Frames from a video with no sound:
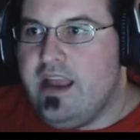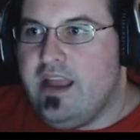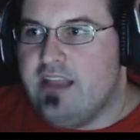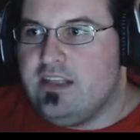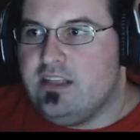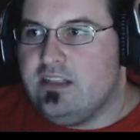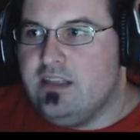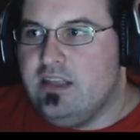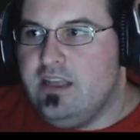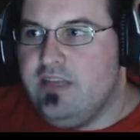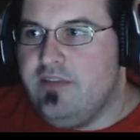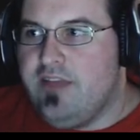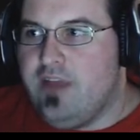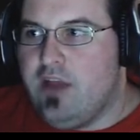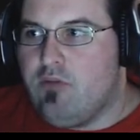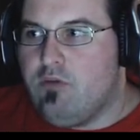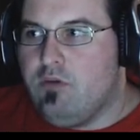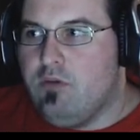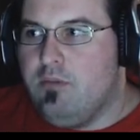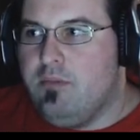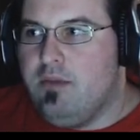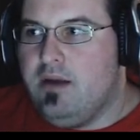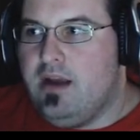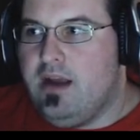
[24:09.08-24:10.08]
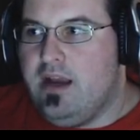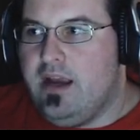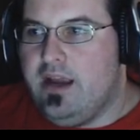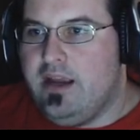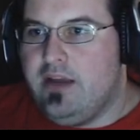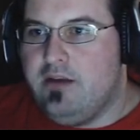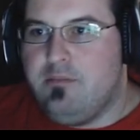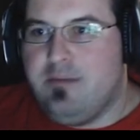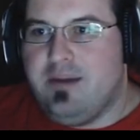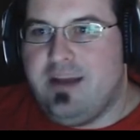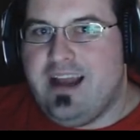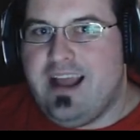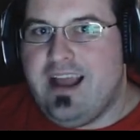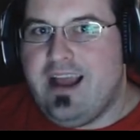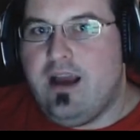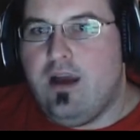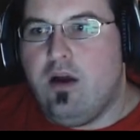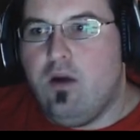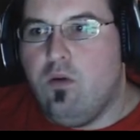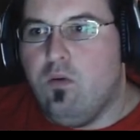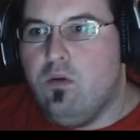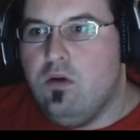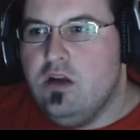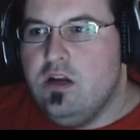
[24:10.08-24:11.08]
I had to leave that room behind, but
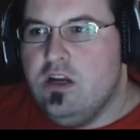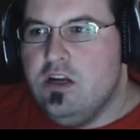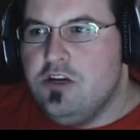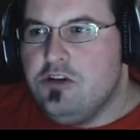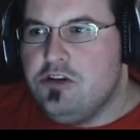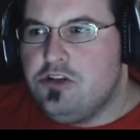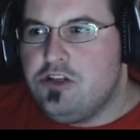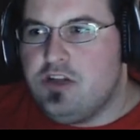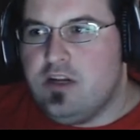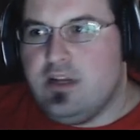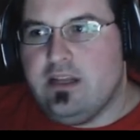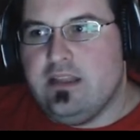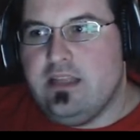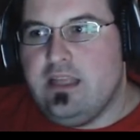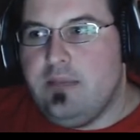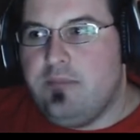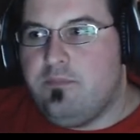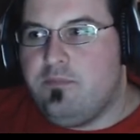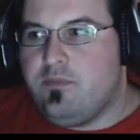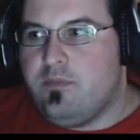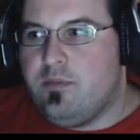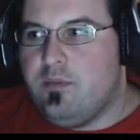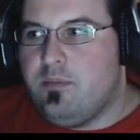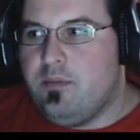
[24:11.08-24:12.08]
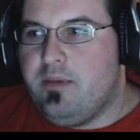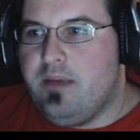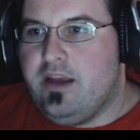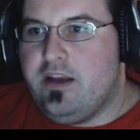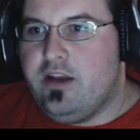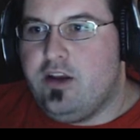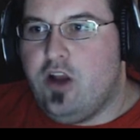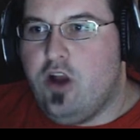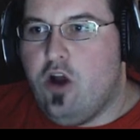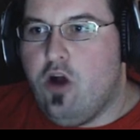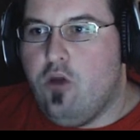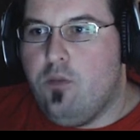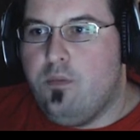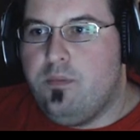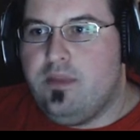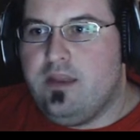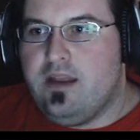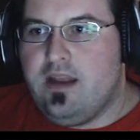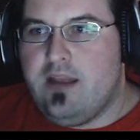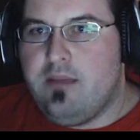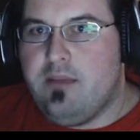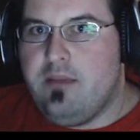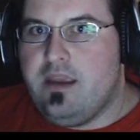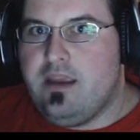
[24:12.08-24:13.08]
how? Should I leap from the bed and hope
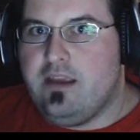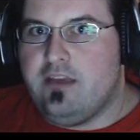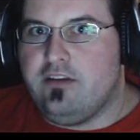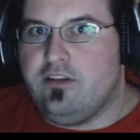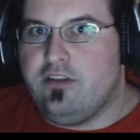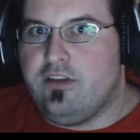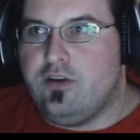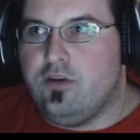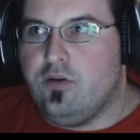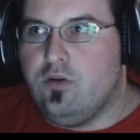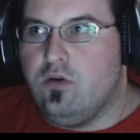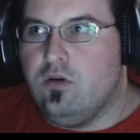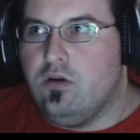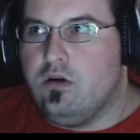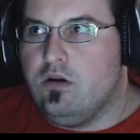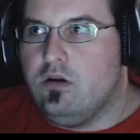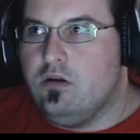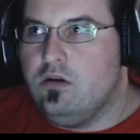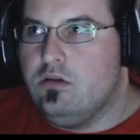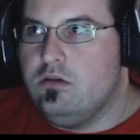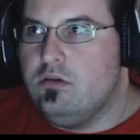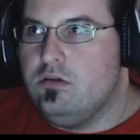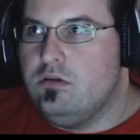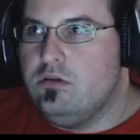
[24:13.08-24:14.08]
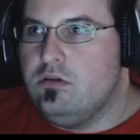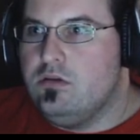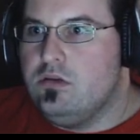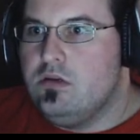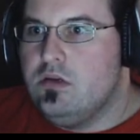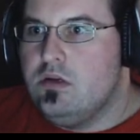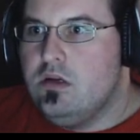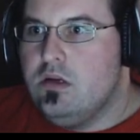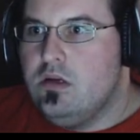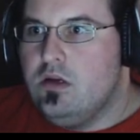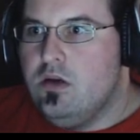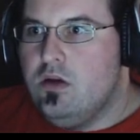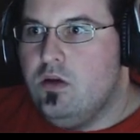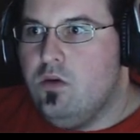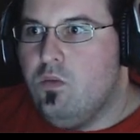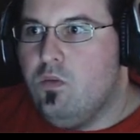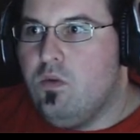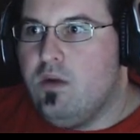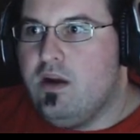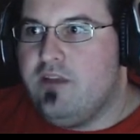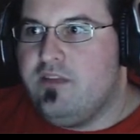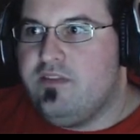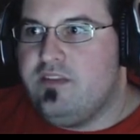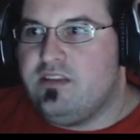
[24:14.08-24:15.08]
that I make it to the door?
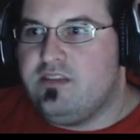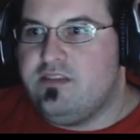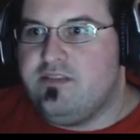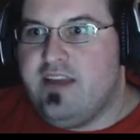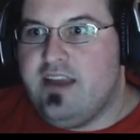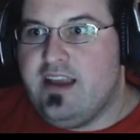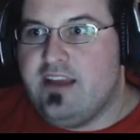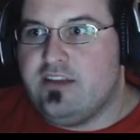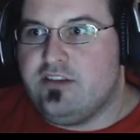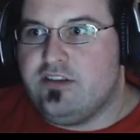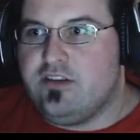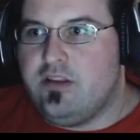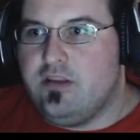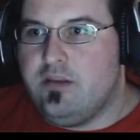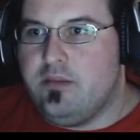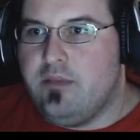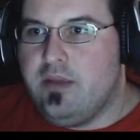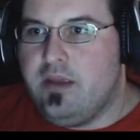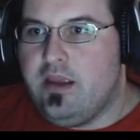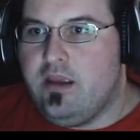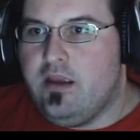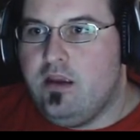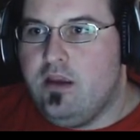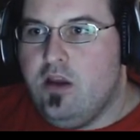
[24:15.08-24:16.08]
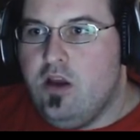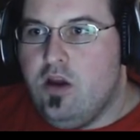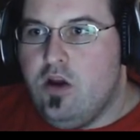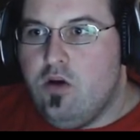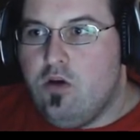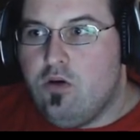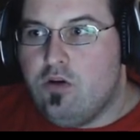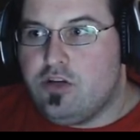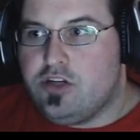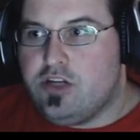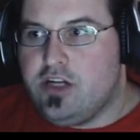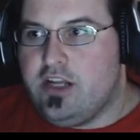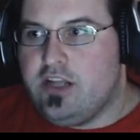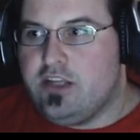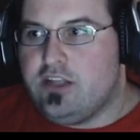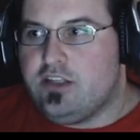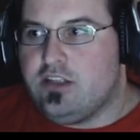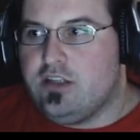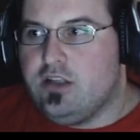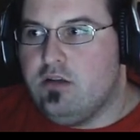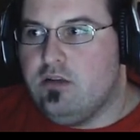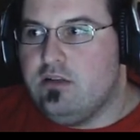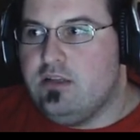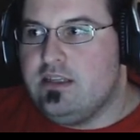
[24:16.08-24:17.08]
What if it's faster than me? Or should I
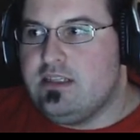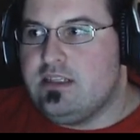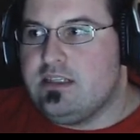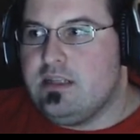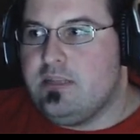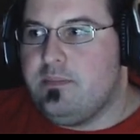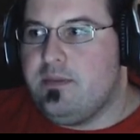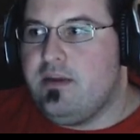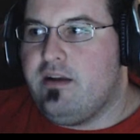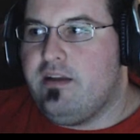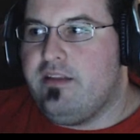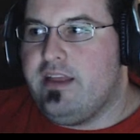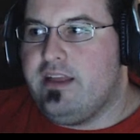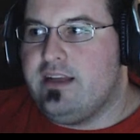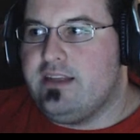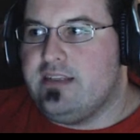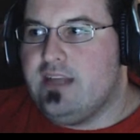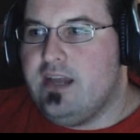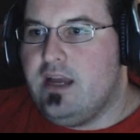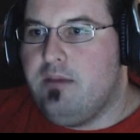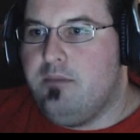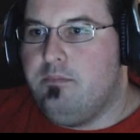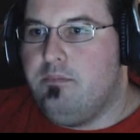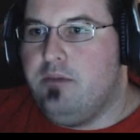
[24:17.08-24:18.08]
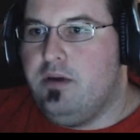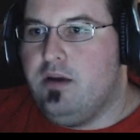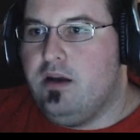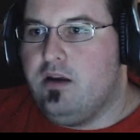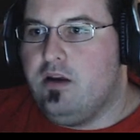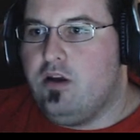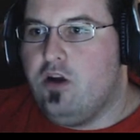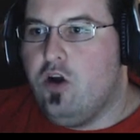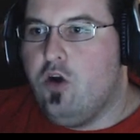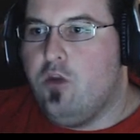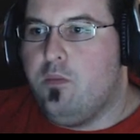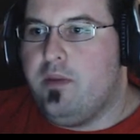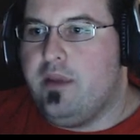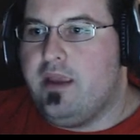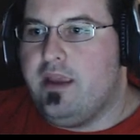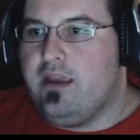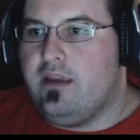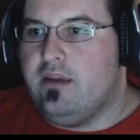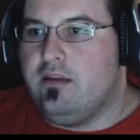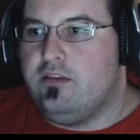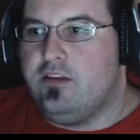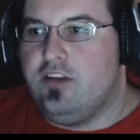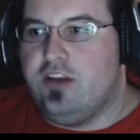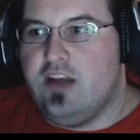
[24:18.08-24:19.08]
slowly slip out of that top bunk,
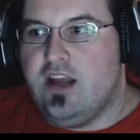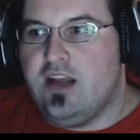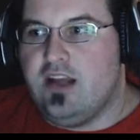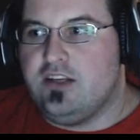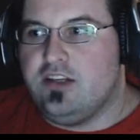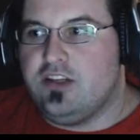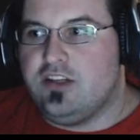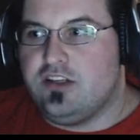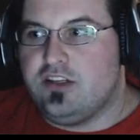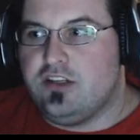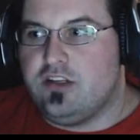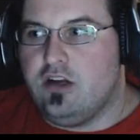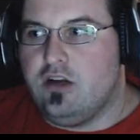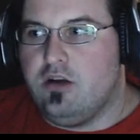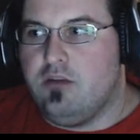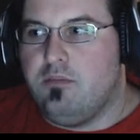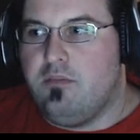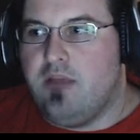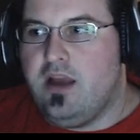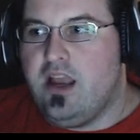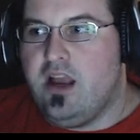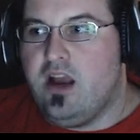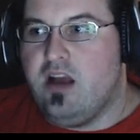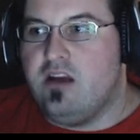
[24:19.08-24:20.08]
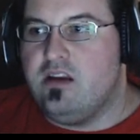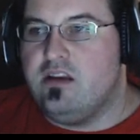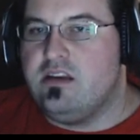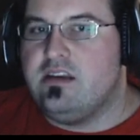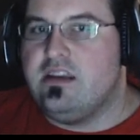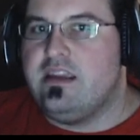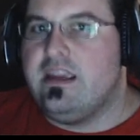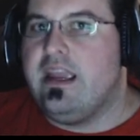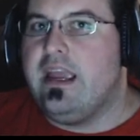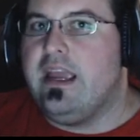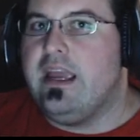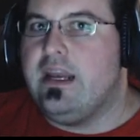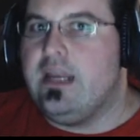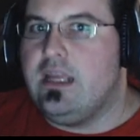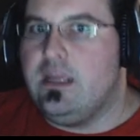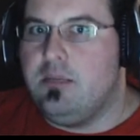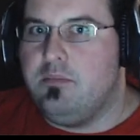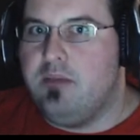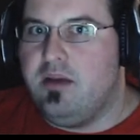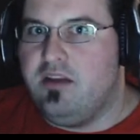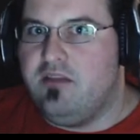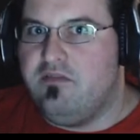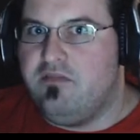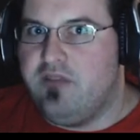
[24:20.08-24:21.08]
hoping to not disturb my
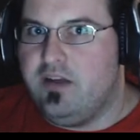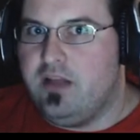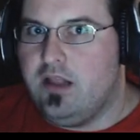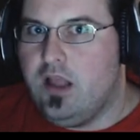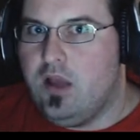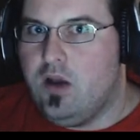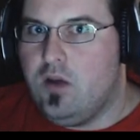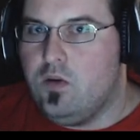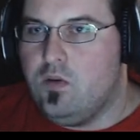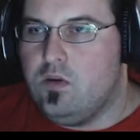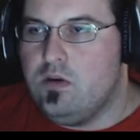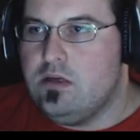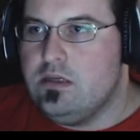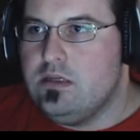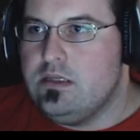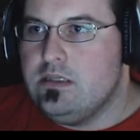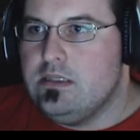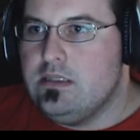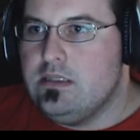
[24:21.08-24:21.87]
uncanny bedfellow?